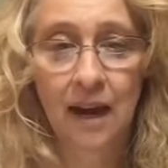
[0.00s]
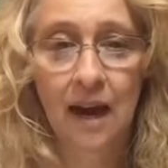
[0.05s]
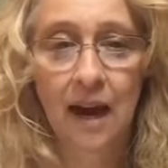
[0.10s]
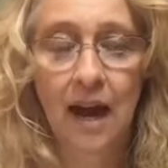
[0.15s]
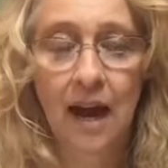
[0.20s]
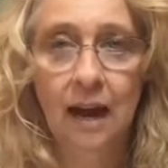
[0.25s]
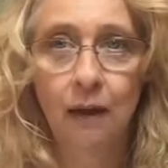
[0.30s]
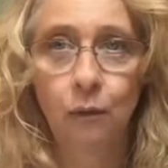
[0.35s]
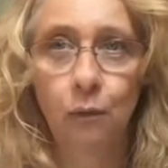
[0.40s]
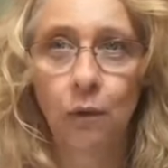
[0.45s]

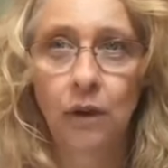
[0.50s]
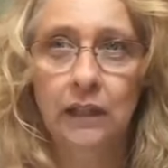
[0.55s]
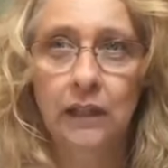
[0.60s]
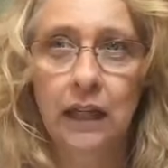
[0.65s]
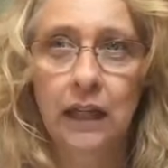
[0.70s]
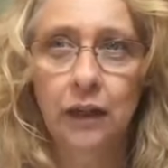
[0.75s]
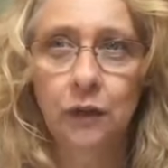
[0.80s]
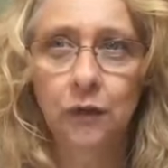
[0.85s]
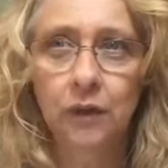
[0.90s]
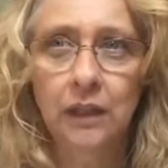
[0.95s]
And what's
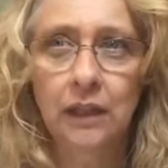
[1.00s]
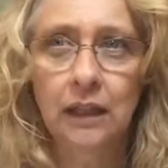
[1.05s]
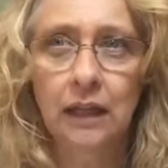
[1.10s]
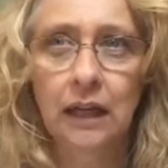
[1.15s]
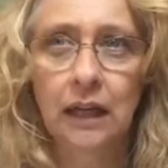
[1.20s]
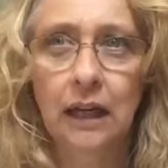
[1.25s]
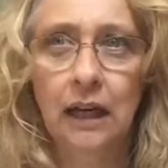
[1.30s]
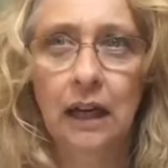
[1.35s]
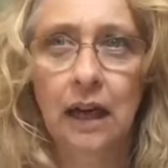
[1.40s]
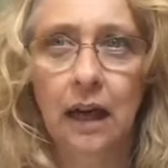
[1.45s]

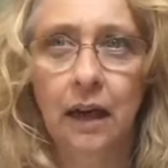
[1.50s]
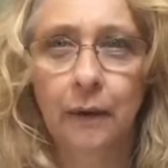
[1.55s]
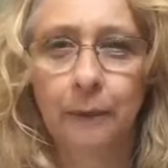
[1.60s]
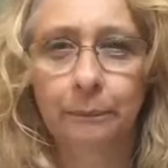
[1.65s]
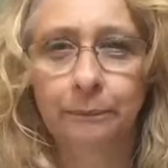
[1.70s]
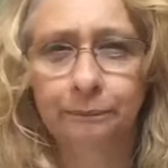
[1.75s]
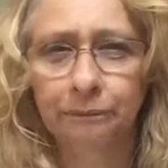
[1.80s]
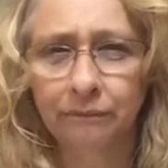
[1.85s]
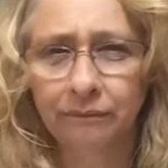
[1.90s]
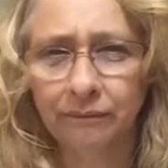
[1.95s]
interesting
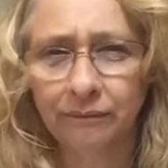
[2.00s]
um,